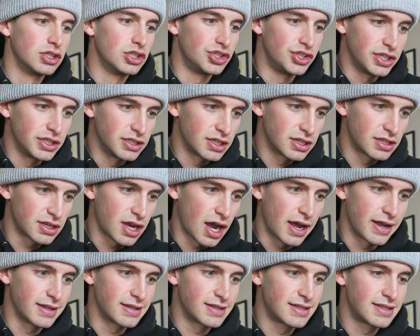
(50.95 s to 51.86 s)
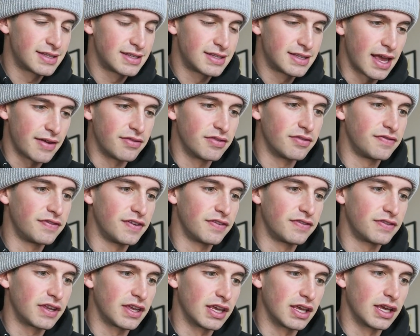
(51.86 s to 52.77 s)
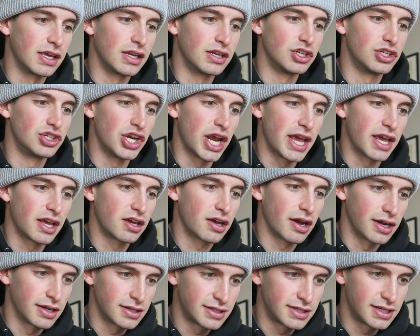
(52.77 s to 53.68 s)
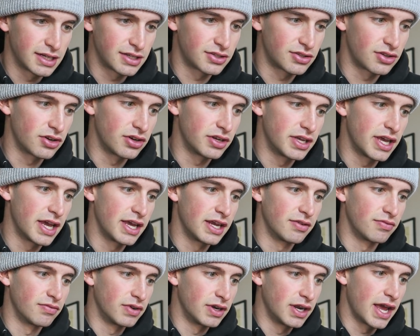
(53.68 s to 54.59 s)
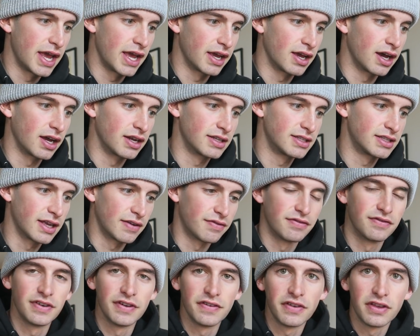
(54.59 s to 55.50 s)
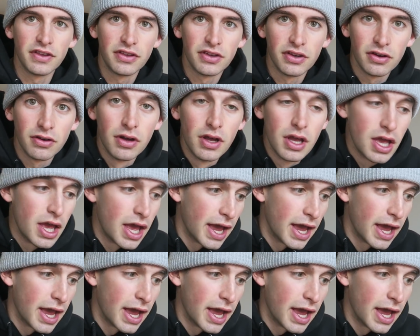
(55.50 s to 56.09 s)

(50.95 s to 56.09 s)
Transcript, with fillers: Jesus got 715, Jake got 638, and Renee got 752.